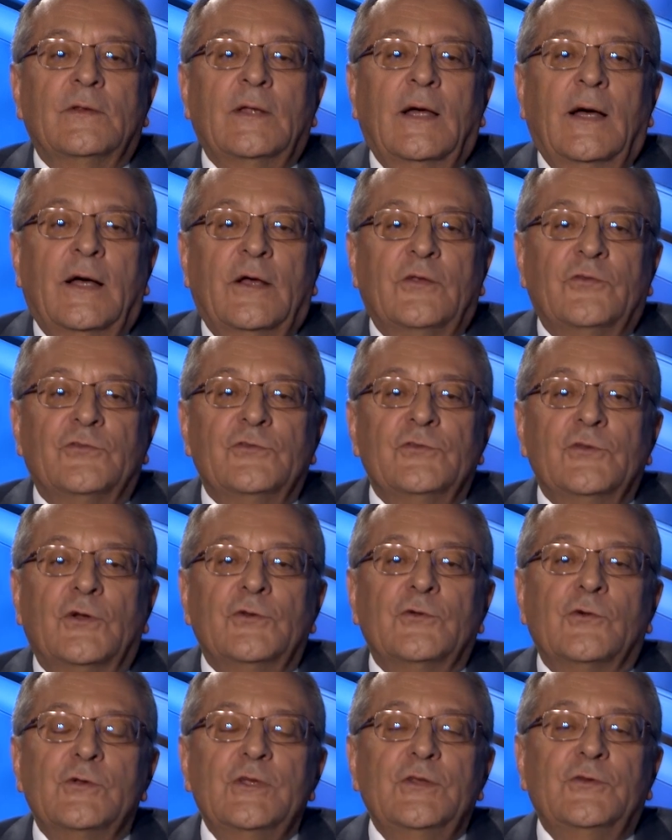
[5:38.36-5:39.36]
as
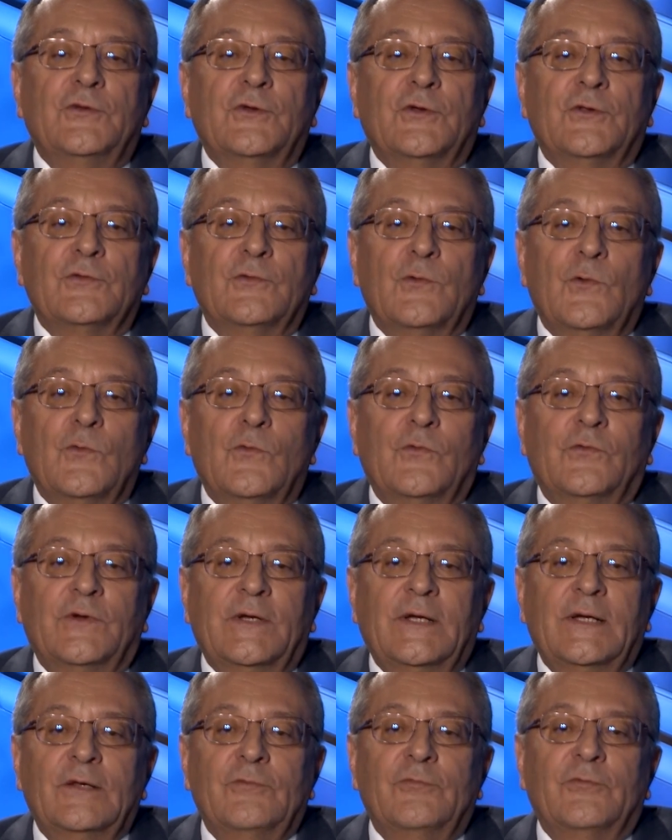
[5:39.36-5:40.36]
non-return
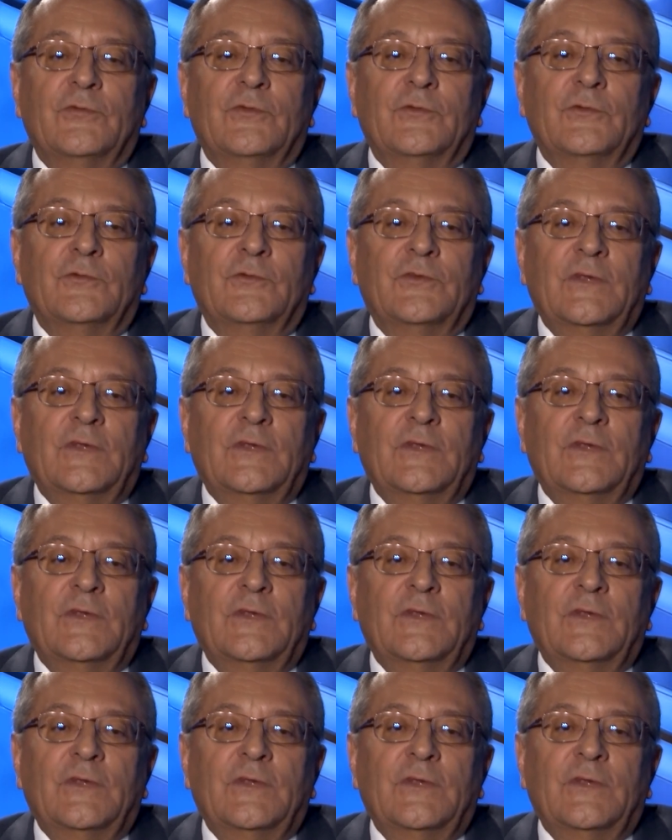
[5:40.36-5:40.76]
valves